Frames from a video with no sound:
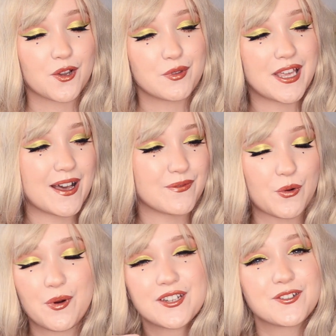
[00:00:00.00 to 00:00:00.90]
I hope you have
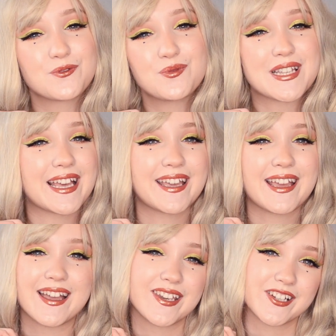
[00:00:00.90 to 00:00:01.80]
a wonderful day,
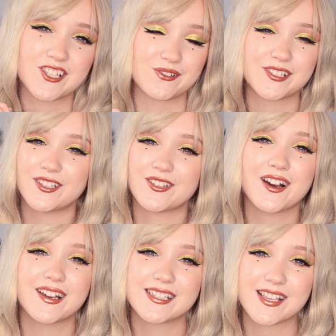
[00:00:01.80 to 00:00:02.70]
and I shall see you
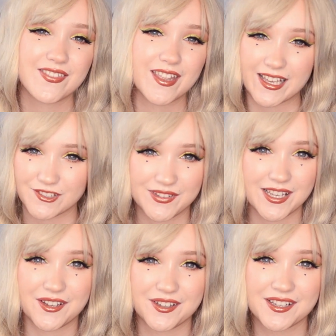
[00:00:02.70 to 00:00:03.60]
guys in the next
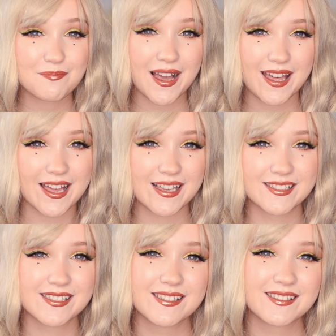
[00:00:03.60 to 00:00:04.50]
video. Bye
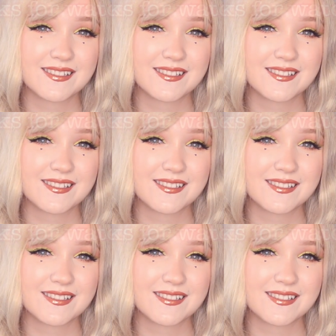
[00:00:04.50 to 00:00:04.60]
guys!